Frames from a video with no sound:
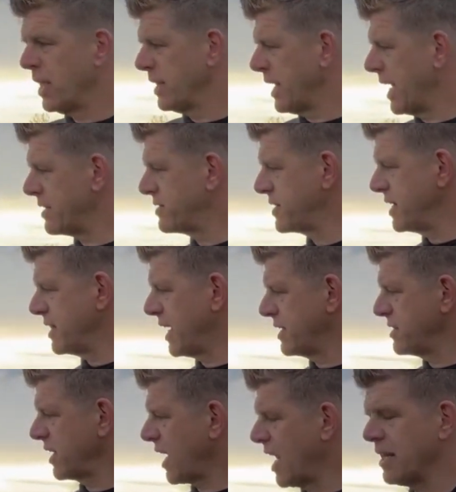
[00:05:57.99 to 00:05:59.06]
That's
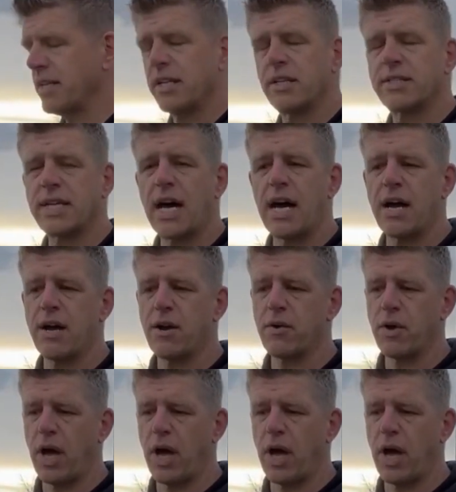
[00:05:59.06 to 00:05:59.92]
a Continental tire.